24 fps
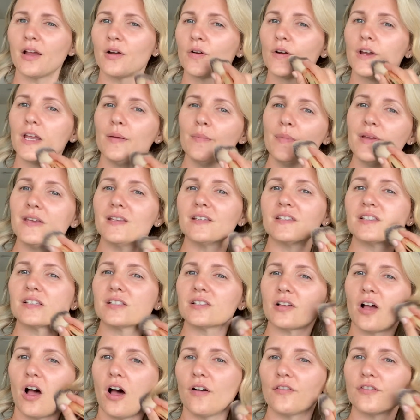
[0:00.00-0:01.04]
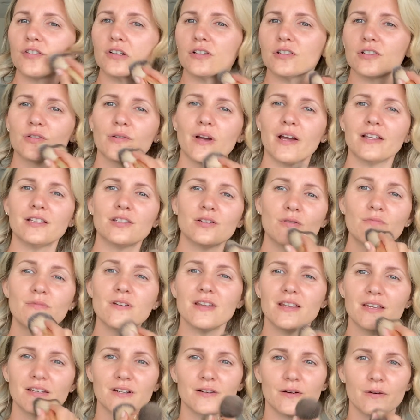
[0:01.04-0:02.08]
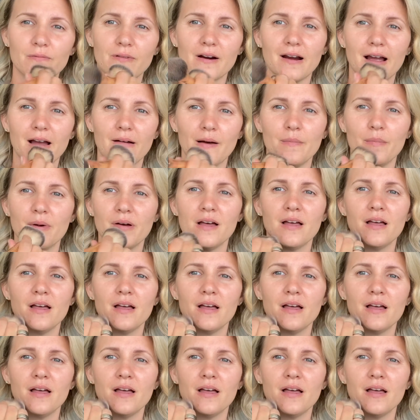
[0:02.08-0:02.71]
cream is softer, so I don't need to grab,